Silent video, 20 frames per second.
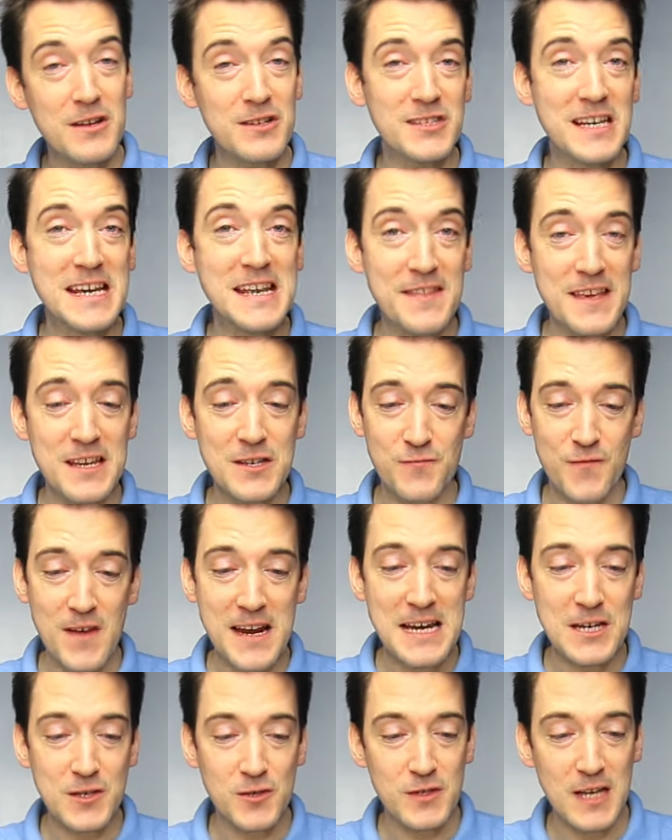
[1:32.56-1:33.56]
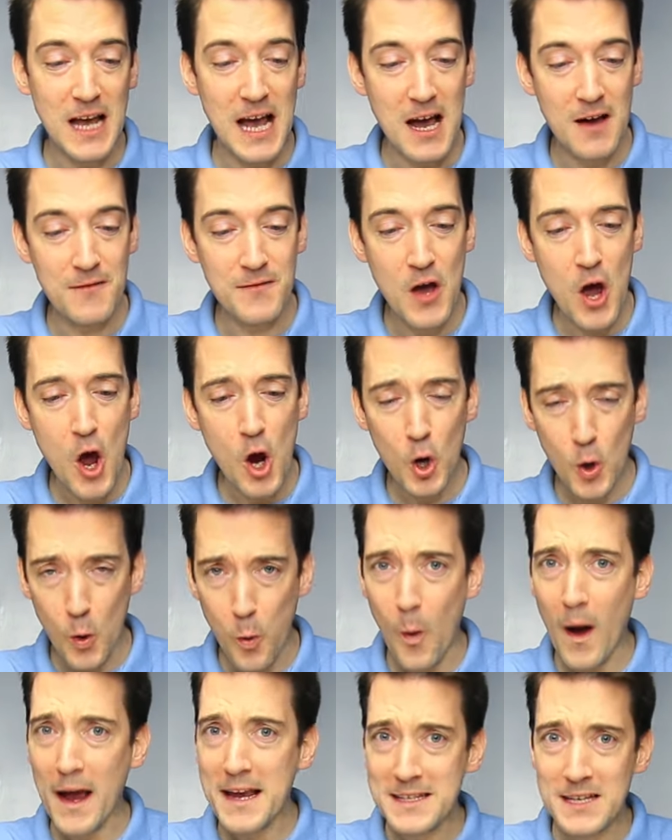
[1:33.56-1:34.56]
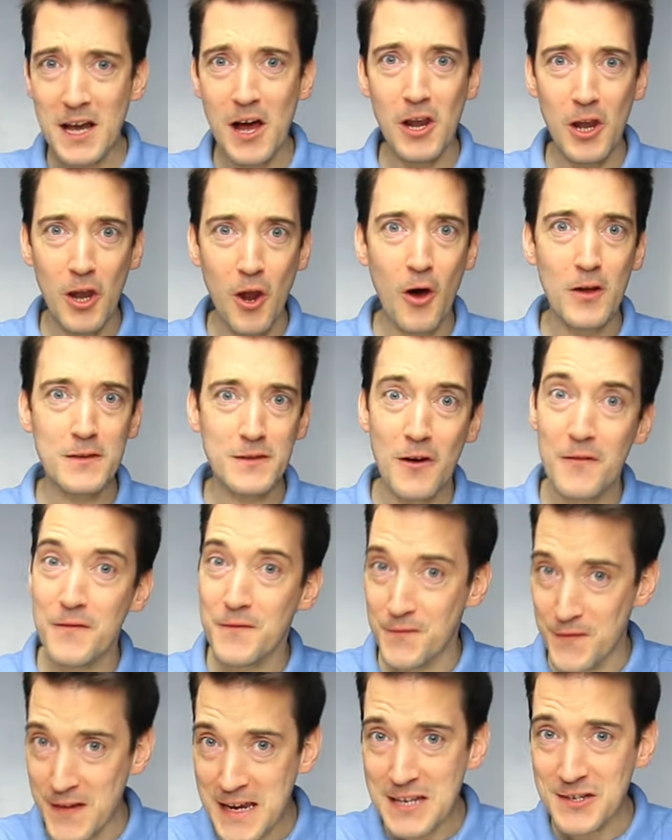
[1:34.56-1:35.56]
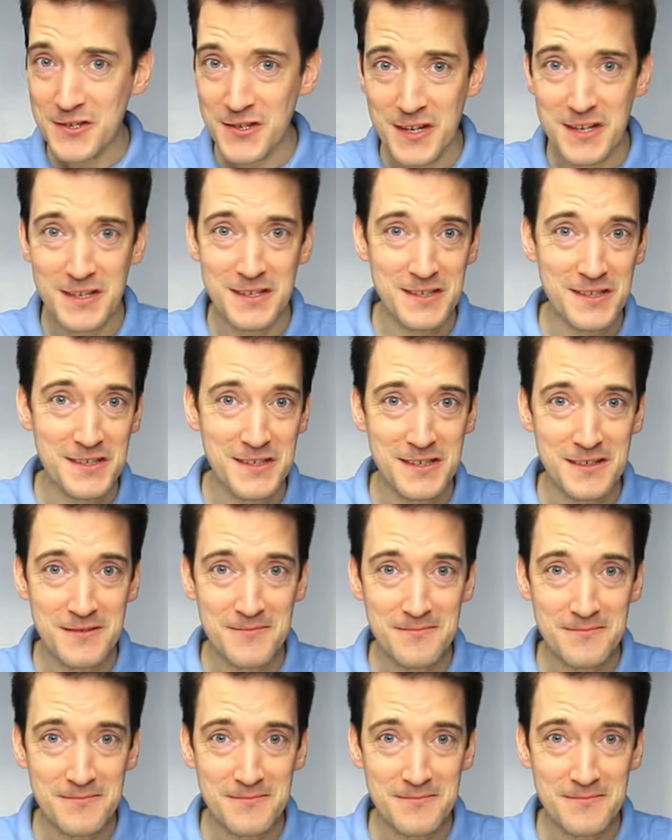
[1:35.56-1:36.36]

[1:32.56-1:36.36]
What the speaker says: can see this really does have quite a lot of features.